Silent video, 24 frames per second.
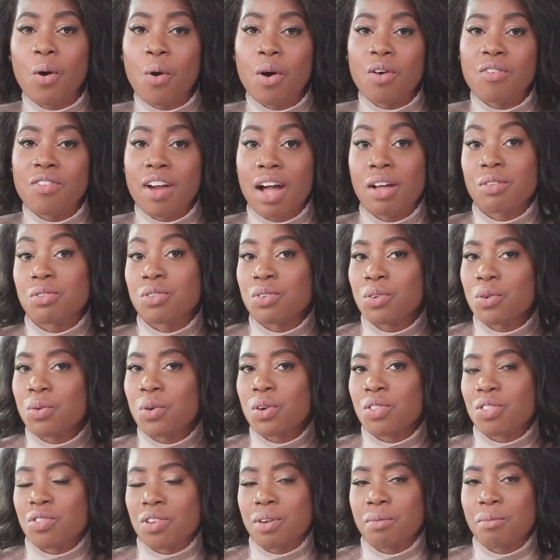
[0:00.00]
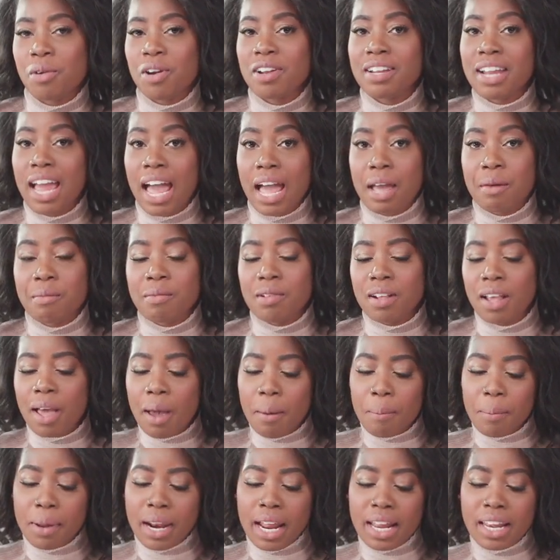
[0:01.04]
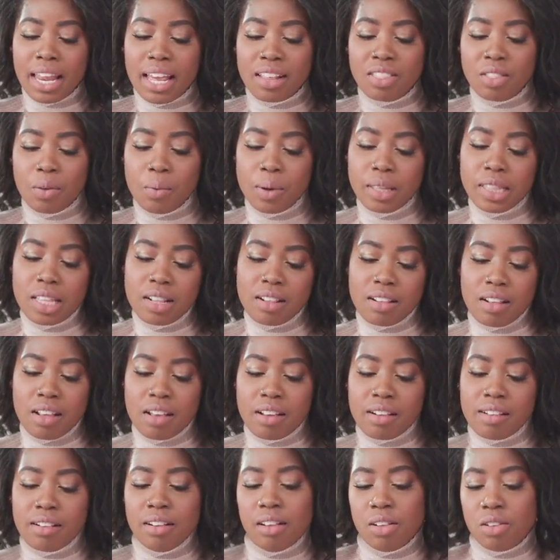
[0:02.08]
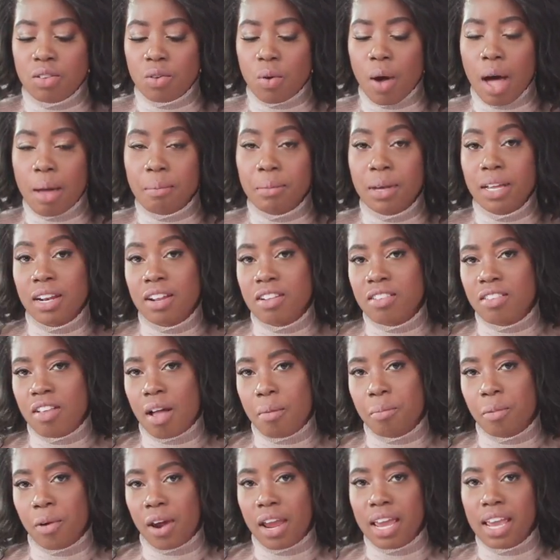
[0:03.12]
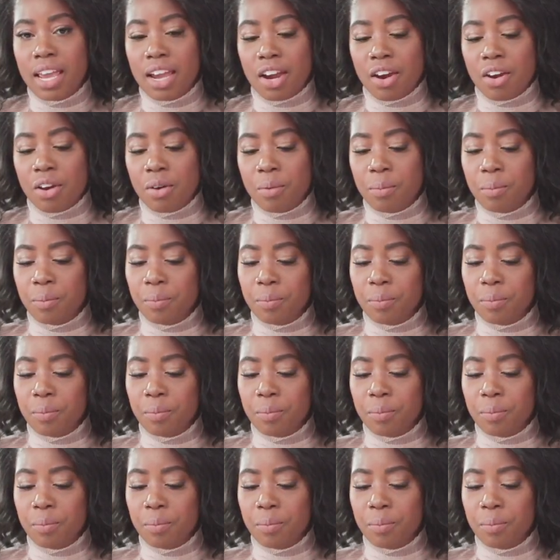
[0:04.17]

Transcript: go around two or three more times, but I like the way this looks, so I'm gonna stop right here.